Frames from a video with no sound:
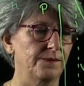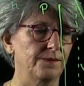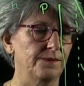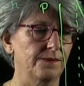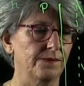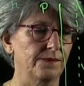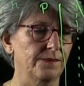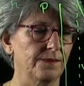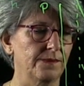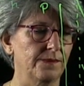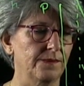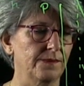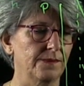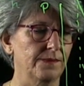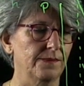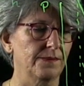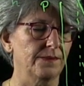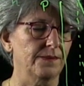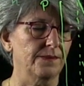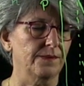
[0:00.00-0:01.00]

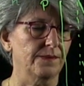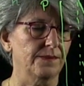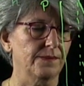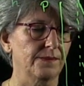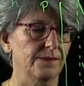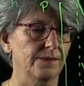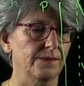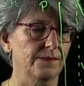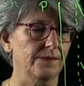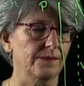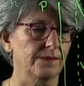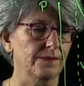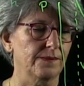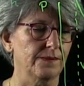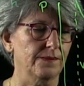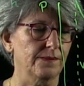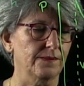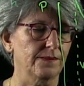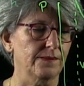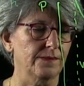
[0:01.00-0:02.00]

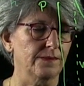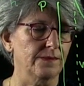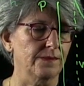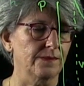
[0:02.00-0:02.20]
Nobody speaks.